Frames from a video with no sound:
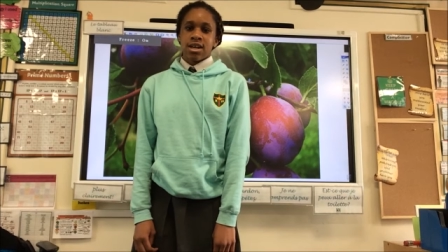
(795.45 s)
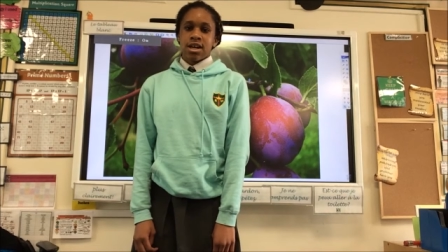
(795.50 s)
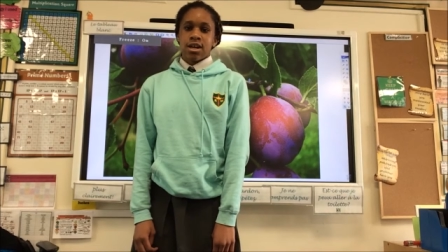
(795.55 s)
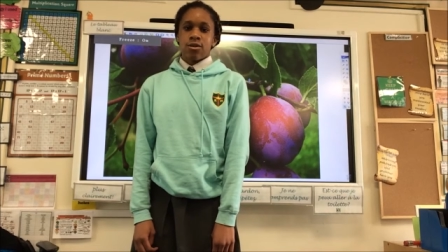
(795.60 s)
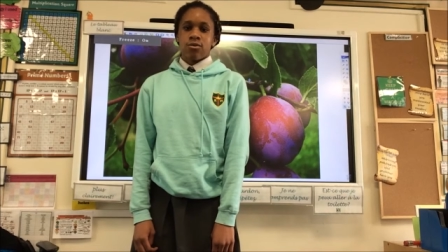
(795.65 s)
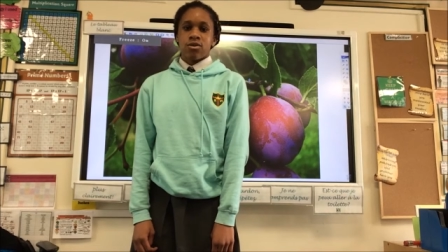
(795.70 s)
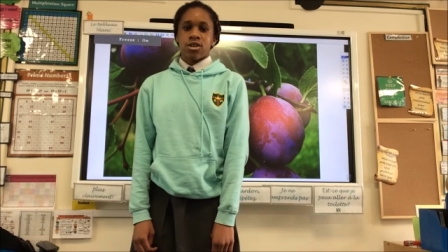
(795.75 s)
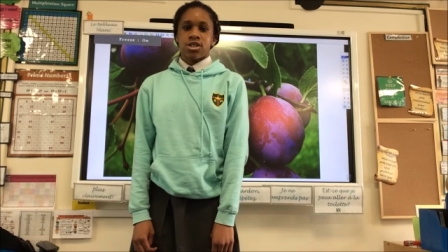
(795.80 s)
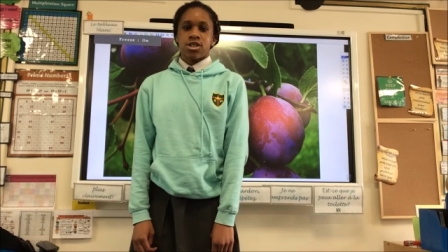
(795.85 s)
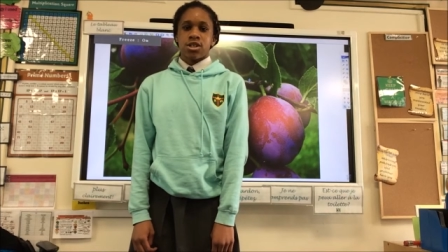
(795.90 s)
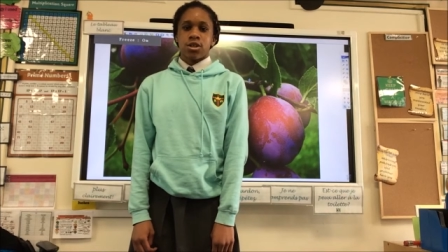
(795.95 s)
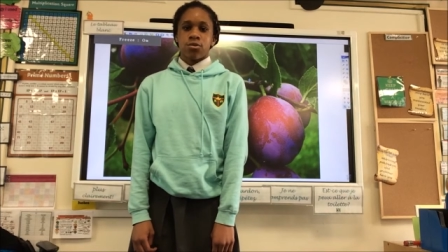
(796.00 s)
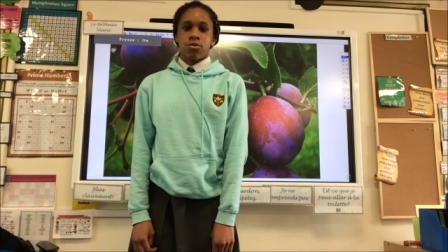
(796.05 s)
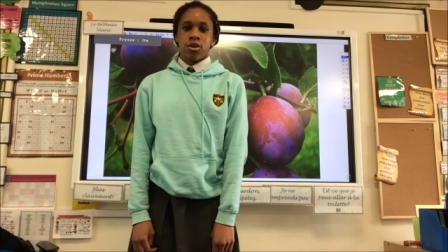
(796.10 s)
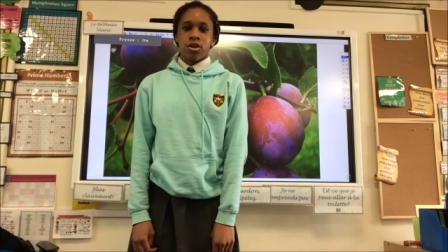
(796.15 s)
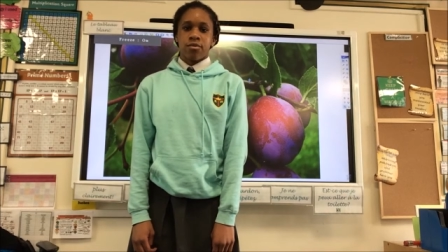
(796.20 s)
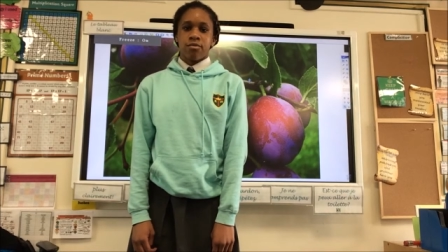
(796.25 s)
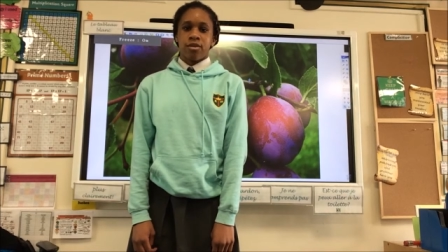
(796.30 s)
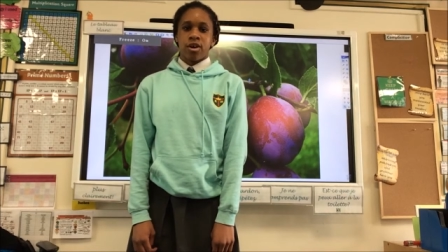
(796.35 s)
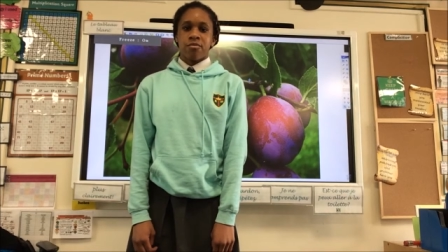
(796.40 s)
uh, which you
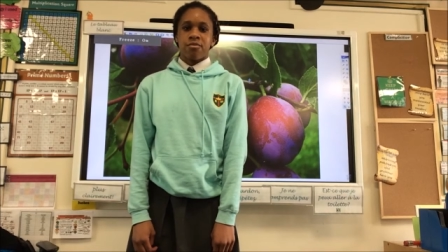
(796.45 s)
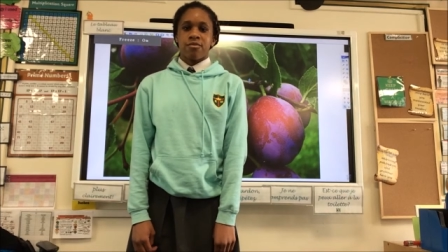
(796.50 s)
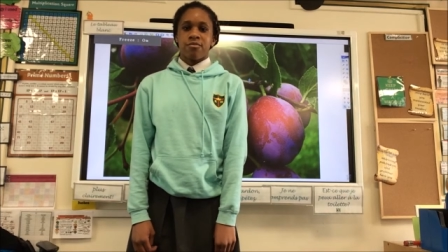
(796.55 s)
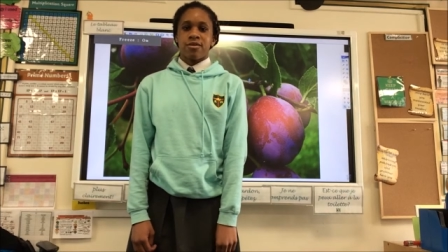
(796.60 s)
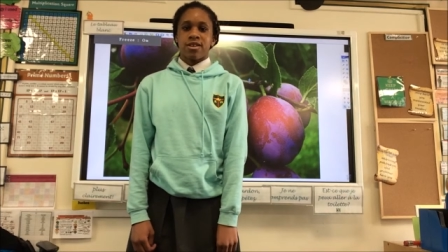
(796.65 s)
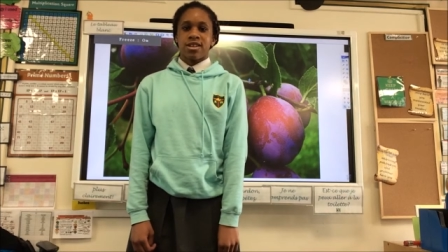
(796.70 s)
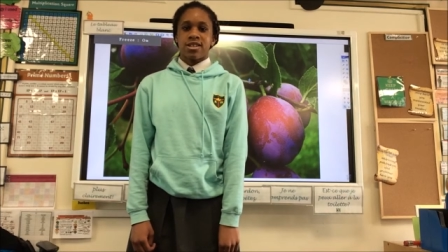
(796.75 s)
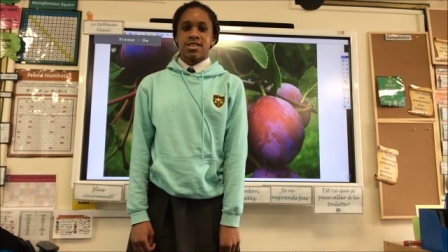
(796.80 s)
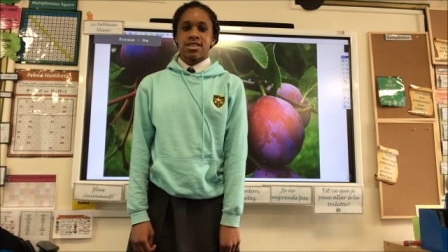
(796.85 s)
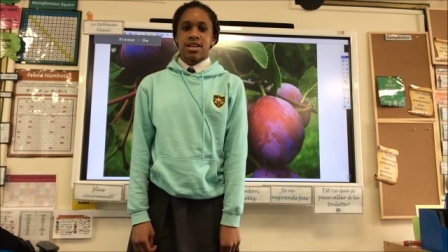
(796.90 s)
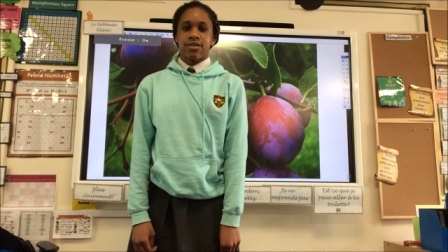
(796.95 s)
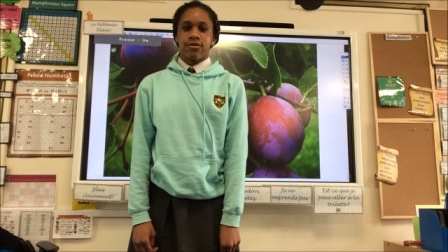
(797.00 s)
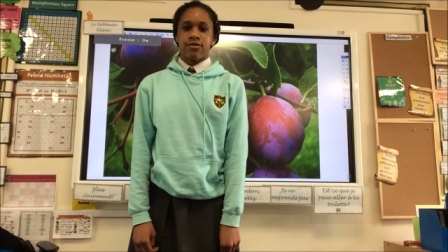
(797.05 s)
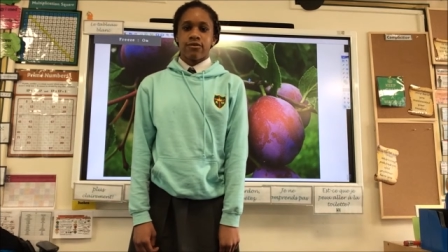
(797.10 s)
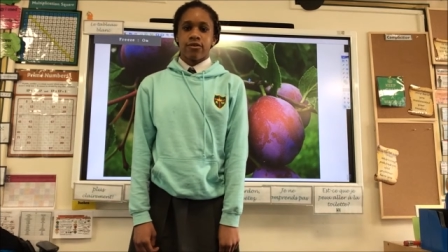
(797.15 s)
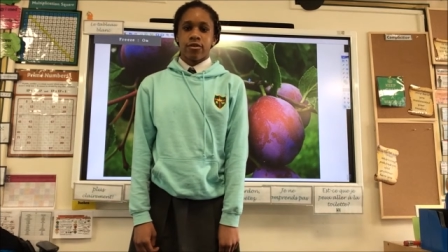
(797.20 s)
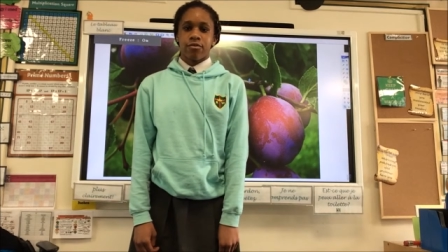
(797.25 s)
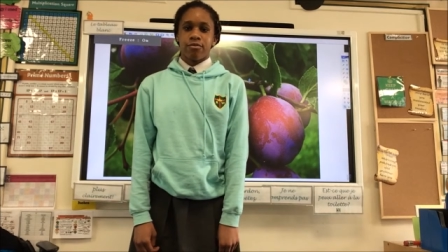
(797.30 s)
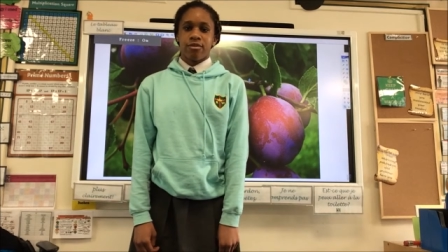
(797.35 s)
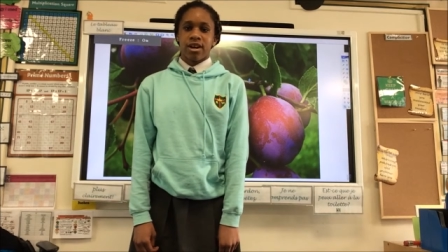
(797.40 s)
were probably saving
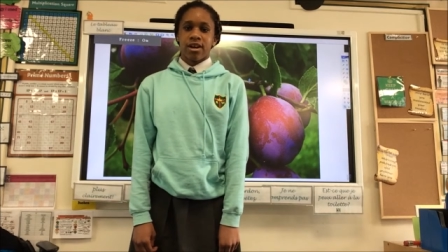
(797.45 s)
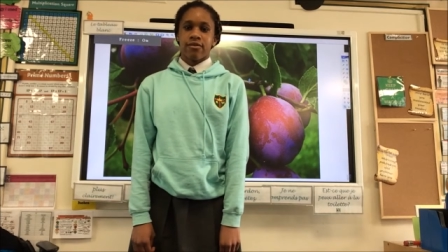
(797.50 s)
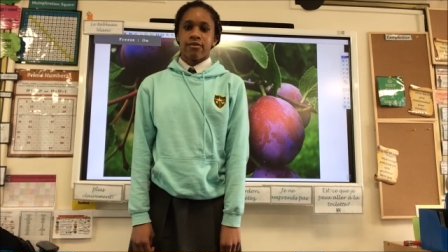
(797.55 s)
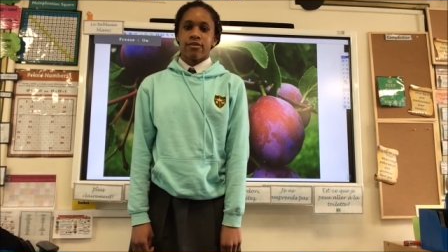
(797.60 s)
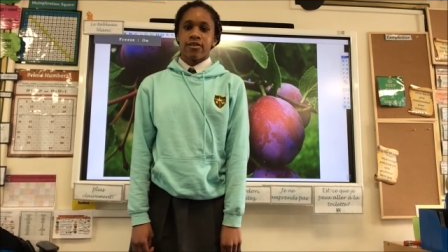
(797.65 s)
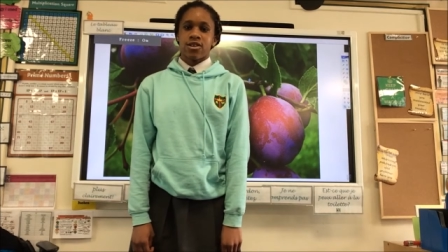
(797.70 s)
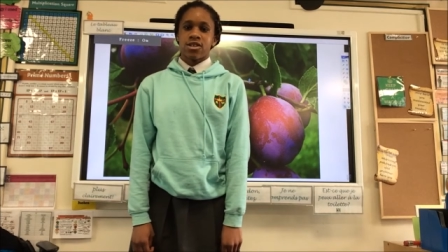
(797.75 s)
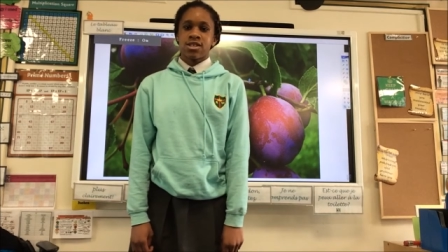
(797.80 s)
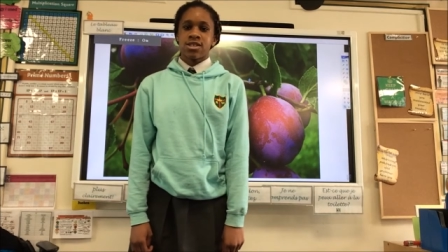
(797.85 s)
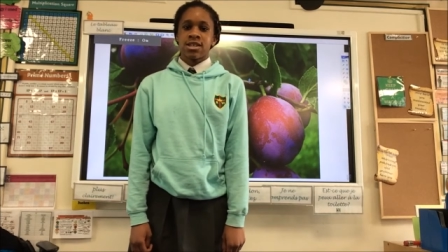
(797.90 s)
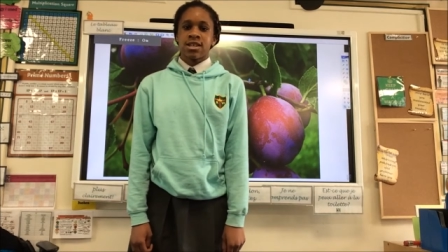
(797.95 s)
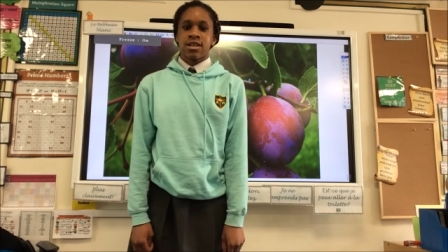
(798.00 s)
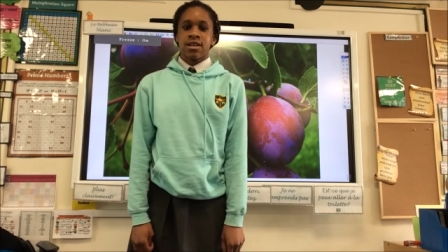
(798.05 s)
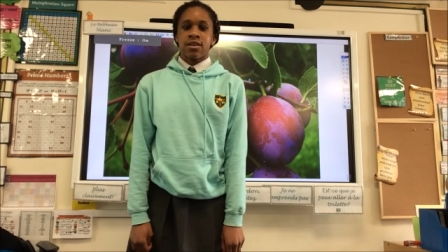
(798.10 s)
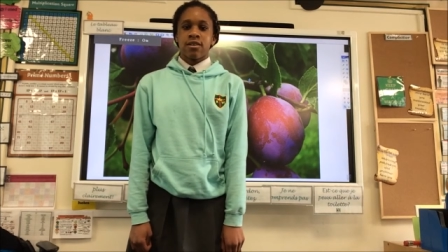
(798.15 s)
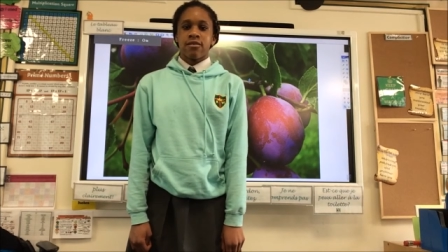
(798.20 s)
for breakfast.